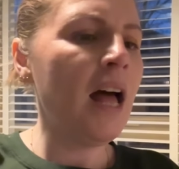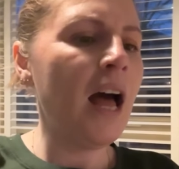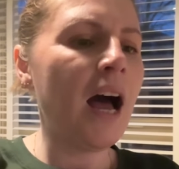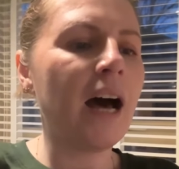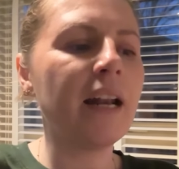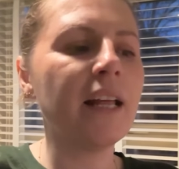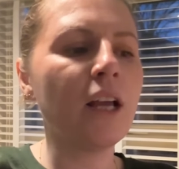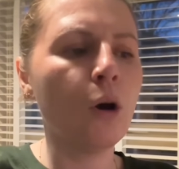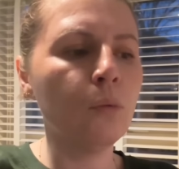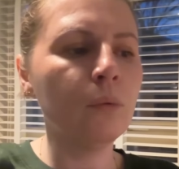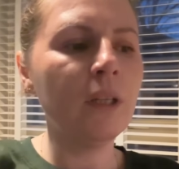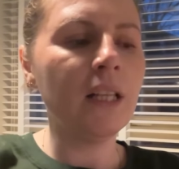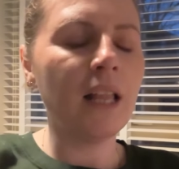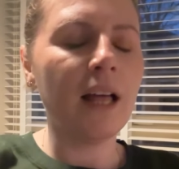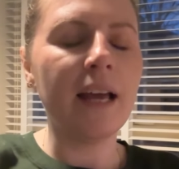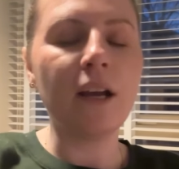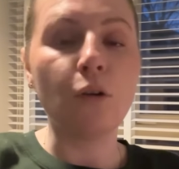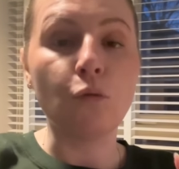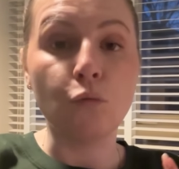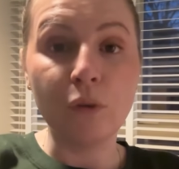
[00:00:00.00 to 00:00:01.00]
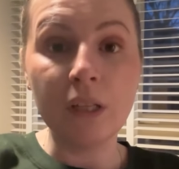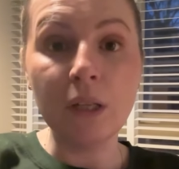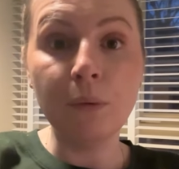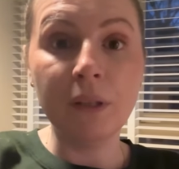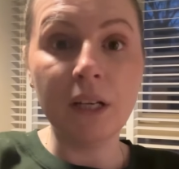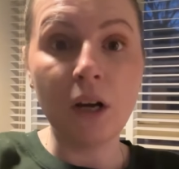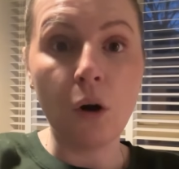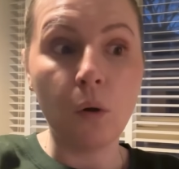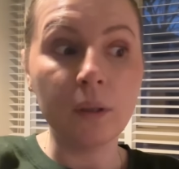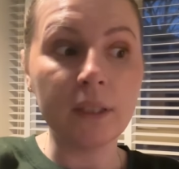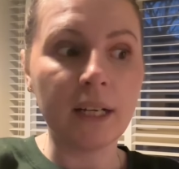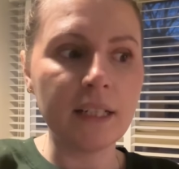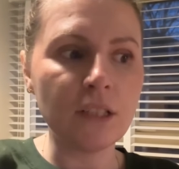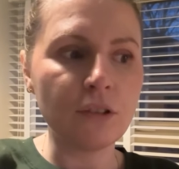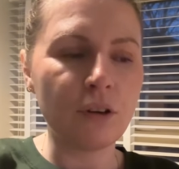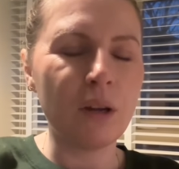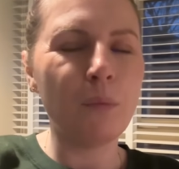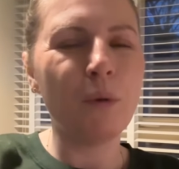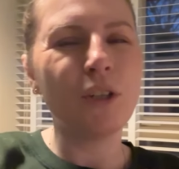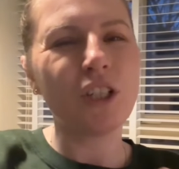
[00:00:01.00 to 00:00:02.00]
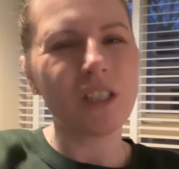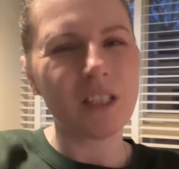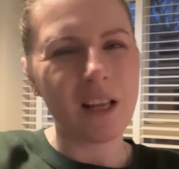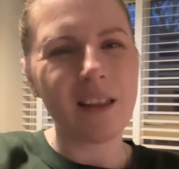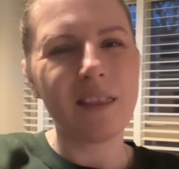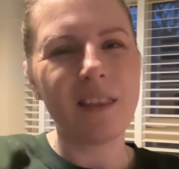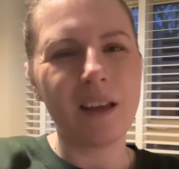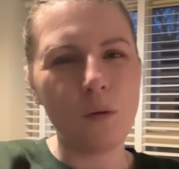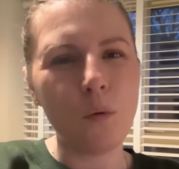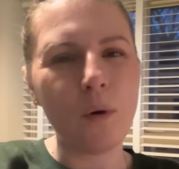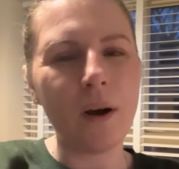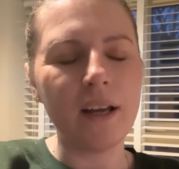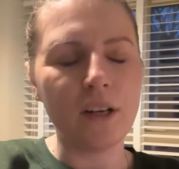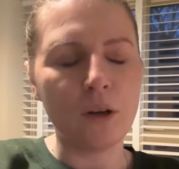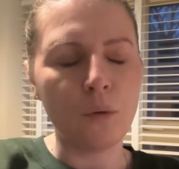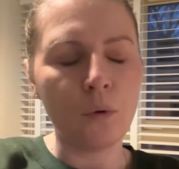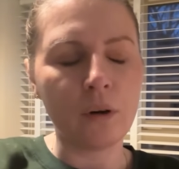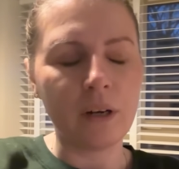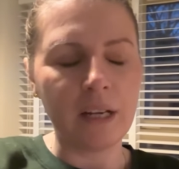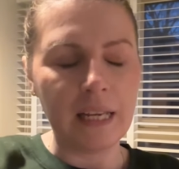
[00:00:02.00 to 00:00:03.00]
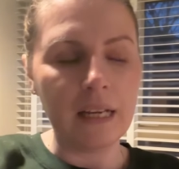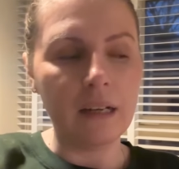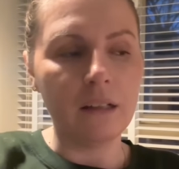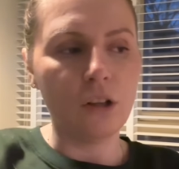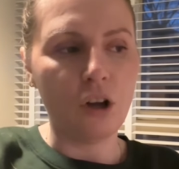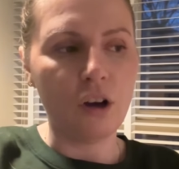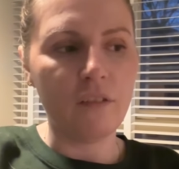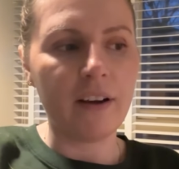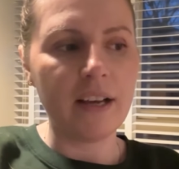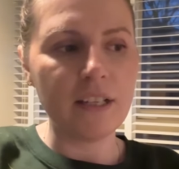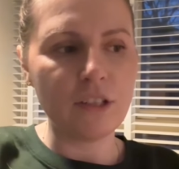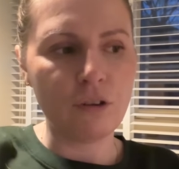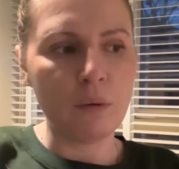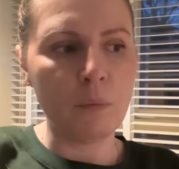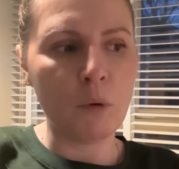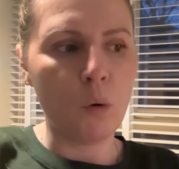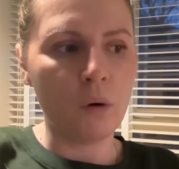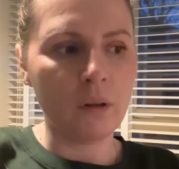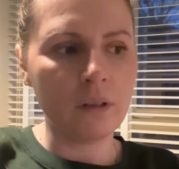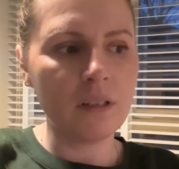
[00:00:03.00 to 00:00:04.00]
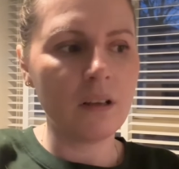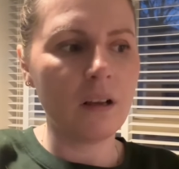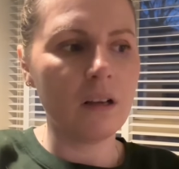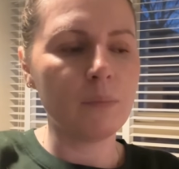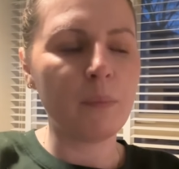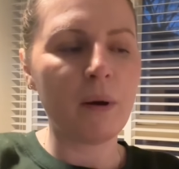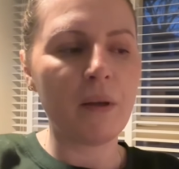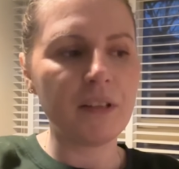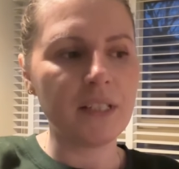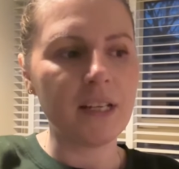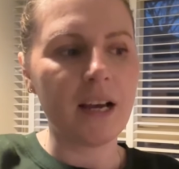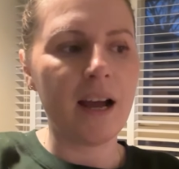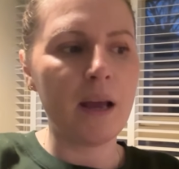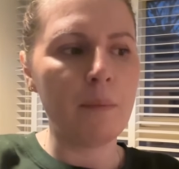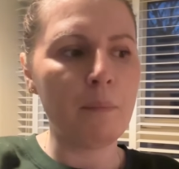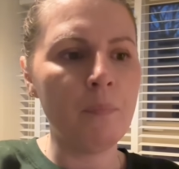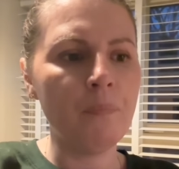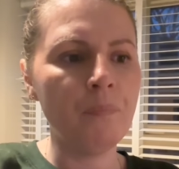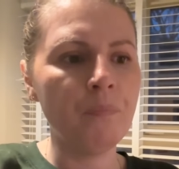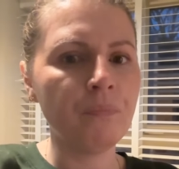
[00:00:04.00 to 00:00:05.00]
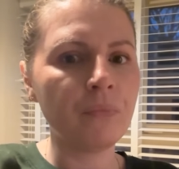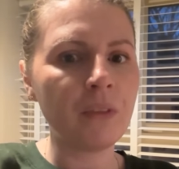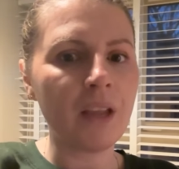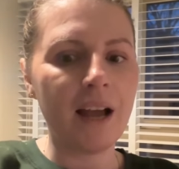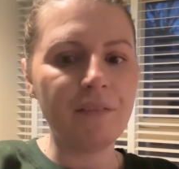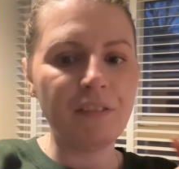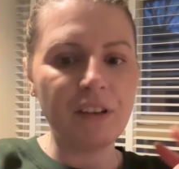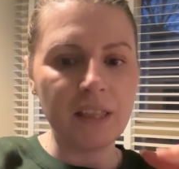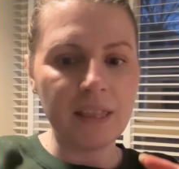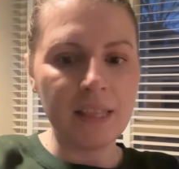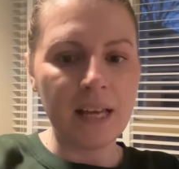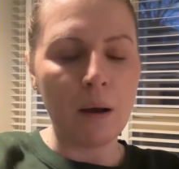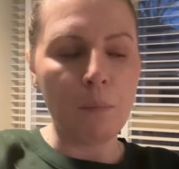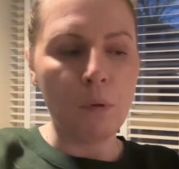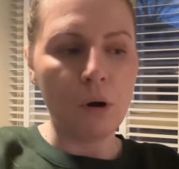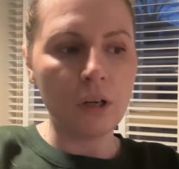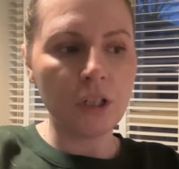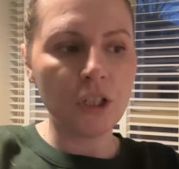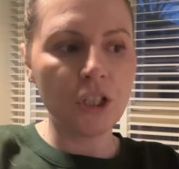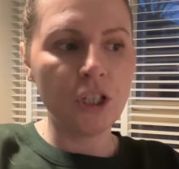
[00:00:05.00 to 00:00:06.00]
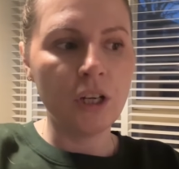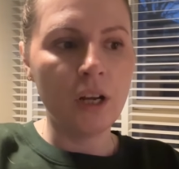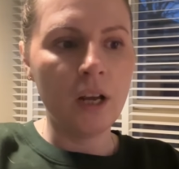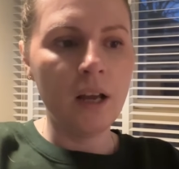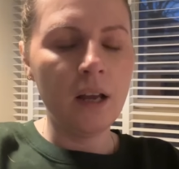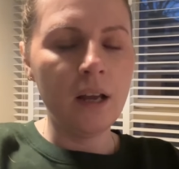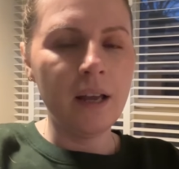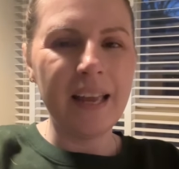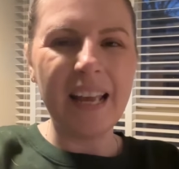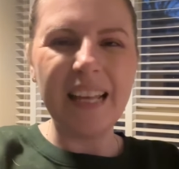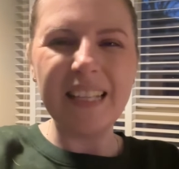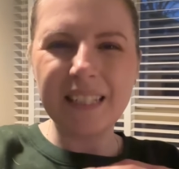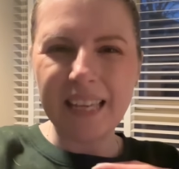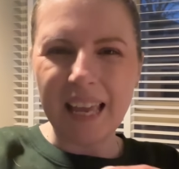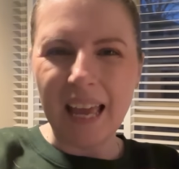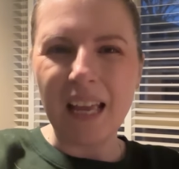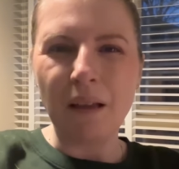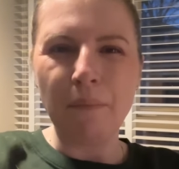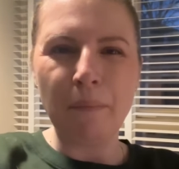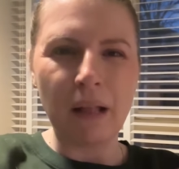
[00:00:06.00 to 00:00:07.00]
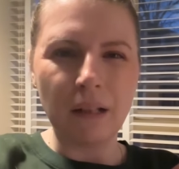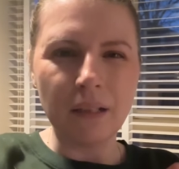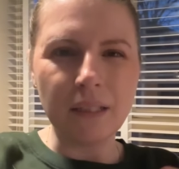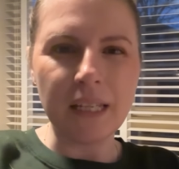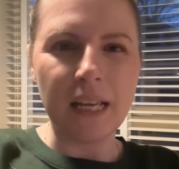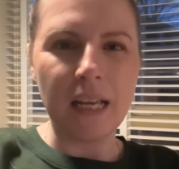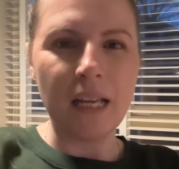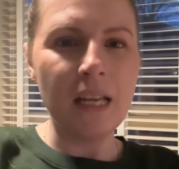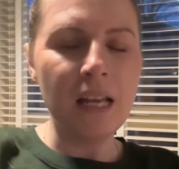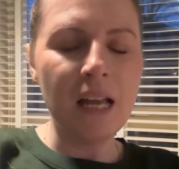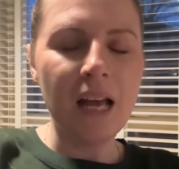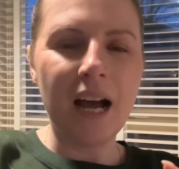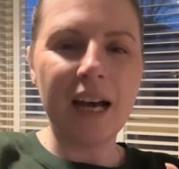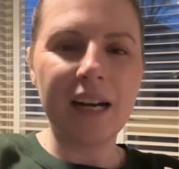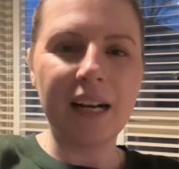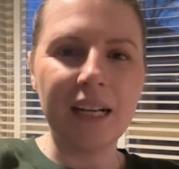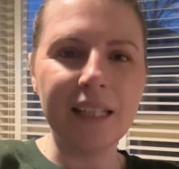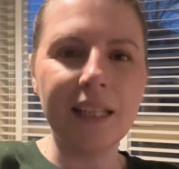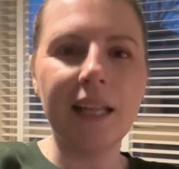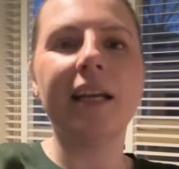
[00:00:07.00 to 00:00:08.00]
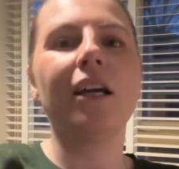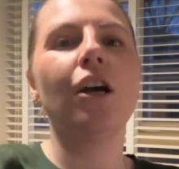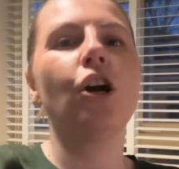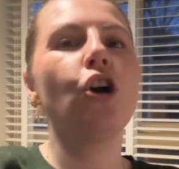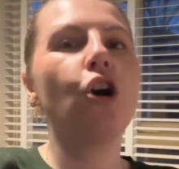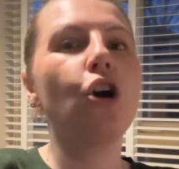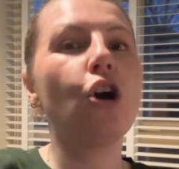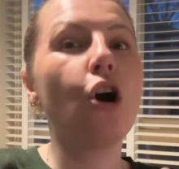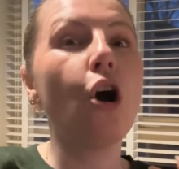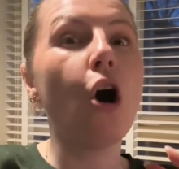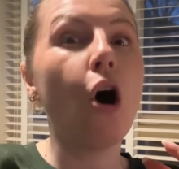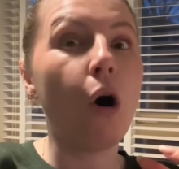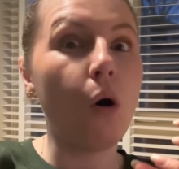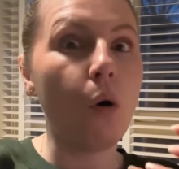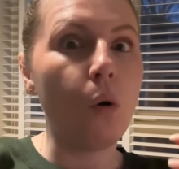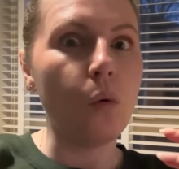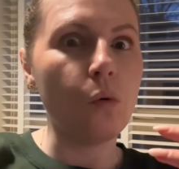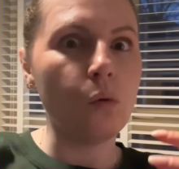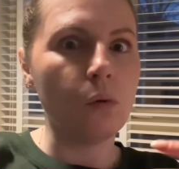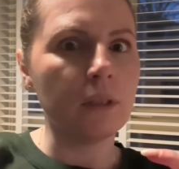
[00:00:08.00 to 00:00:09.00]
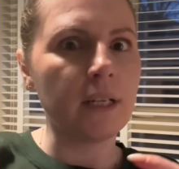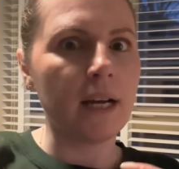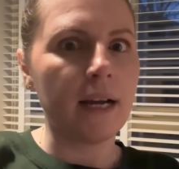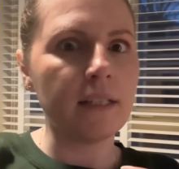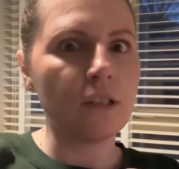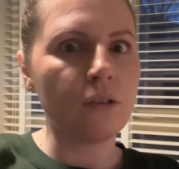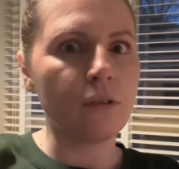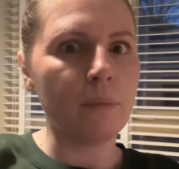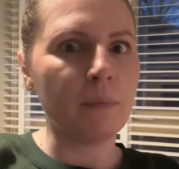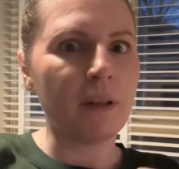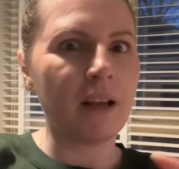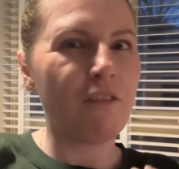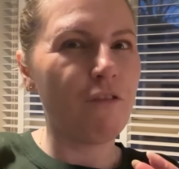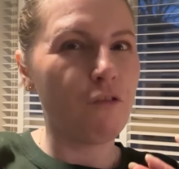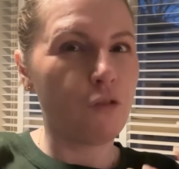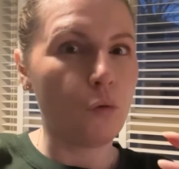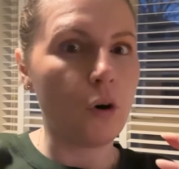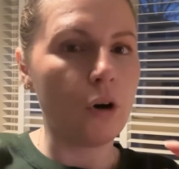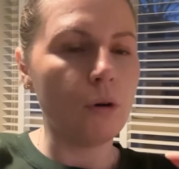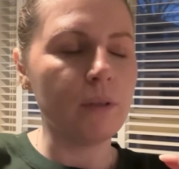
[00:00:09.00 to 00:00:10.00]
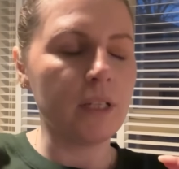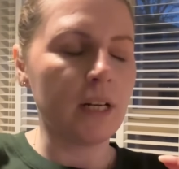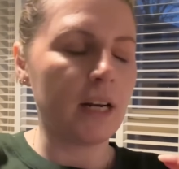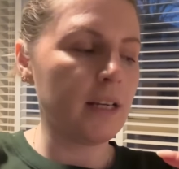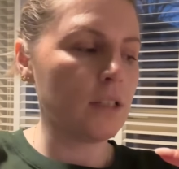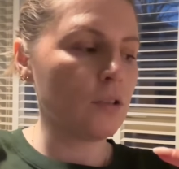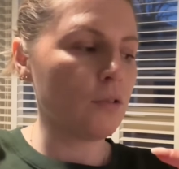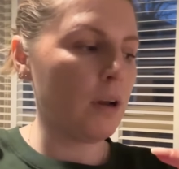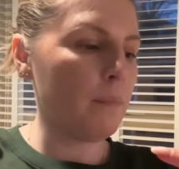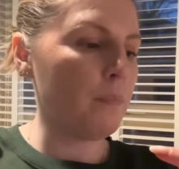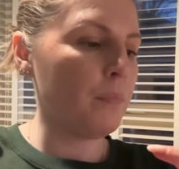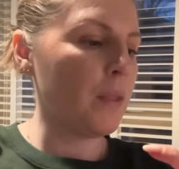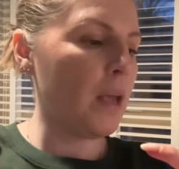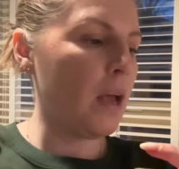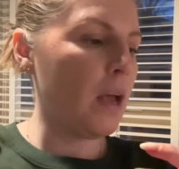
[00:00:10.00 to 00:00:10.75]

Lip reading: And I only like really, really cold ice cream, which is, I think, why I don't want to eat a lot of ice cream at once, because by the time I've eaten that much, it's getting melty. And I like cold ice cream, like frozen ice cream.